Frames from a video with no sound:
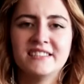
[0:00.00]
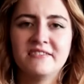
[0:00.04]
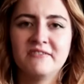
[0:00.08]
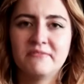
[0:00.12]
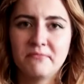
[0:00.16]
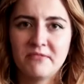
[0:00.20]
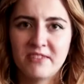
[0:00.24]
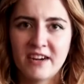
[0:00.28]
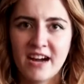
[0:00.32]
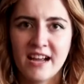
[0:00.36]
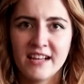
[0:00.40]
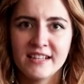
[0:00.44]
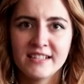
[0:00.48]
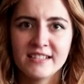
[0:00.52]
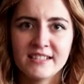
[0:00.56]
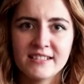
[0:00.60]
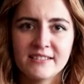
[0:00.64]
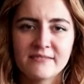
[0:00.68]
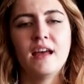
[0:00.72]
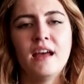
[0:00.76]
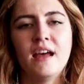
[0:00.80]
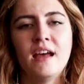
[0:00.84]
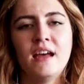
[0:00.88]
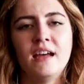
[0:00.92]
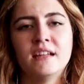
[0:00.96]
in
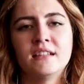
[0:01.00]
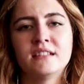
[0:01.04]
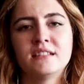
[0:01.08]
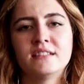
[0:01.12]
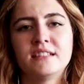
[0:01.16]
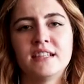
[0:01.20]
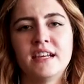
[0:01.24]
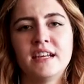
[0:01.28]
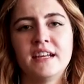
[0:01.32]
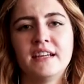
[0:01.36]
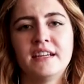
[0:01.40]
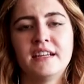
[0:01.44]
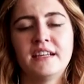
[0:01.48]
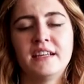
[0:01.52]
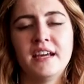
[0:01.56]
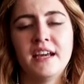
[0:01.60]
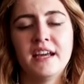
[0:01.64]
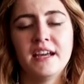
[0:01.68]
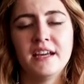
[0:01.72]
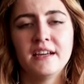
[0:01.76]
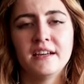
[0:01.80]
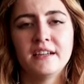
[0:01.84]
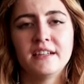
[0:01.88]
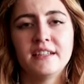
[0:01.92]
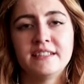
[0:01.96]
France, and they
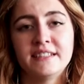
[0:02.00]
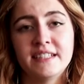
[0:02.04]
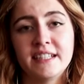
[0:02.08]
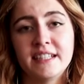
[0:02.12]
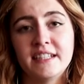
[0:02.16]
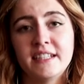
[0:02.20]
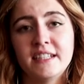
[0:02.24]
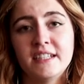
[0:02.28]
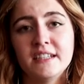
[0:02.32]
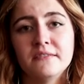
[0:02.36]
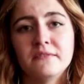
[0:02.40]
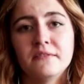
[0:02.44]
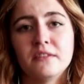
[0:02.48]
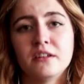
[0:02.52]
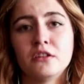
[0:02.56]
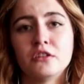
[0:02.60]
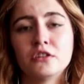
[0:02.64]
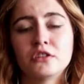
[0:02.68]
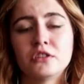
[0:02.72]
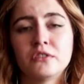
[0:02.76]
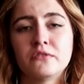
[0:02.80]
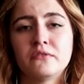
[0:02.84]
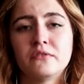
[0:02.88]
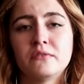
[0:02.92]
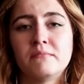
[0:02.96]
give a
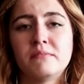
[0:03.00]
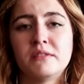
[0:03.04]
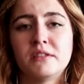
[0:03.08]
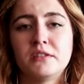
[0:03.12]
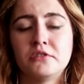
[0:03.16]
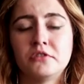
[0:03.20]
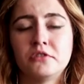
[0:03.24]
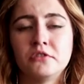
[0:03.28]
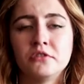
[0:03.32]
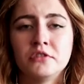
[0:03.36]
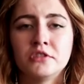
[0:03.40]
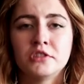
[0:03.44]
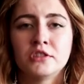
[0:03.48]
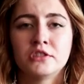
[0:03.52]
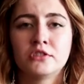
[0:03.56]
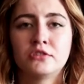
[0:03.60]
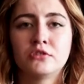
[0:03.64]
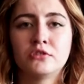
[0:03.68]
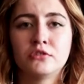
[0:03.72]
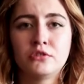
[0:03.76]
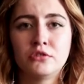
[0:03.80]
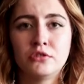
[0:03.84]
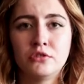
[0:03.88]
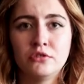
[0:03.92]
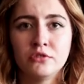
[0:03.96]
lot of opportunities
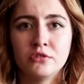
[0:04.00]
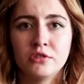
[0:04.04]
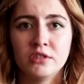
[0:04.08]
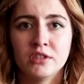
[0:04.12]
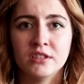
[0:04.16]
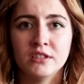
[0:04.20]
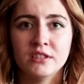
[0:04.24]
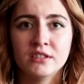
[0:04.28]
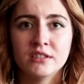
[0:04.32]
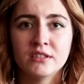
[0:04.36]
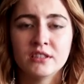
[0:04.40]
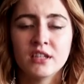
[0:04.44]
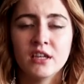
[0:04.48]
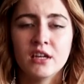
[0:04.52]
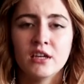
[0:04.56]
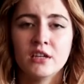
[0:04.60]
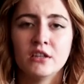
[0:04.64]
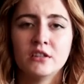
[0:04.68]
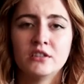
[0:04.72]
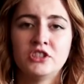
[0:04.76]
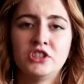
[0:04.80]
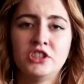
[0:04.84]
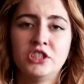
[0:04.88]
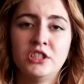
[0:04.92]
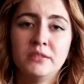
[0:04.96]
to students,
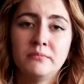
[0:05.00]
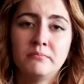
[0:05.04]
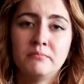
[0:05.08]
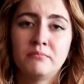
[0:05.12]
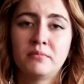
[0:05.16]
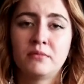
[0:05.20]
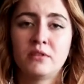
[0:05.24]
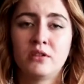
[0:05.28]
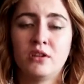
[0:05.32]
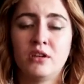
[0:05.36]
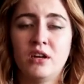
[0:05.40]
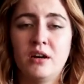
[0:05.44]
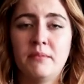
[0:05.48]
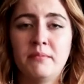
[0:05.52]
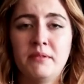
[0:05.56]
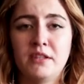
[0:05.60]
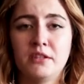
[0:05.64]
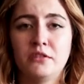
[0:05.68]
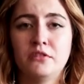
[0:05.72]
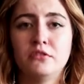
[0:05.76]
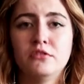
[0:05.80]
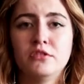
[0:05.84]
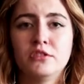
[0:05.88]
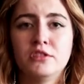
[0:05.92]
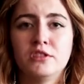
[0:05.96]
cheap
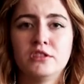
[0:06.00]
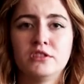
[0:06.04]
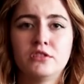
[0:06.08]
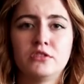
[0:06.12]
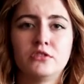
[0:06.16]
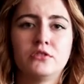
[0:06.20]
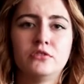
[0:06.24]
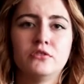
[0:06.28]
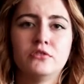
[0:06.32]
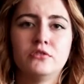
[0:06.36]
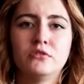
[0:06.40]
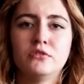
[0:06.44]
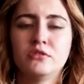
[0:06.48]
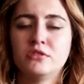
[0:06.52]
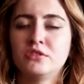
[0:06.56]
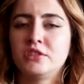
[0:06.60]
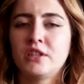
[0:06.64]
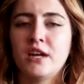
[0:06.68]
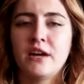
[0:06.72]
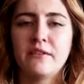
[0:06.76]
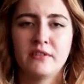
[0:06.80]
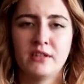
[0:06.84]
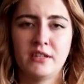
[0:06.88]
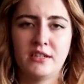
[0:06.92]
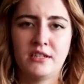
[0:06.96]
opportunities to
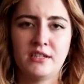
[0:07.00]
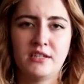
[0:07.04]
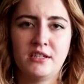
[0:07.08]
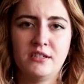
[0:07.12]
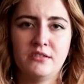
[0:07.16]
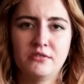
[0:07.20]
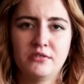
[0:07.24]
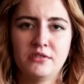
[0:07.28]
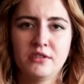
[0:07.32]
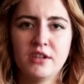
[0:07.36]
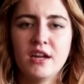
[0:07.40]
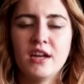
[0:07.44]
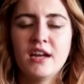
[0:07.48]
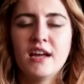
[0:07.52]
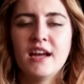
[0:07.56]
travel around.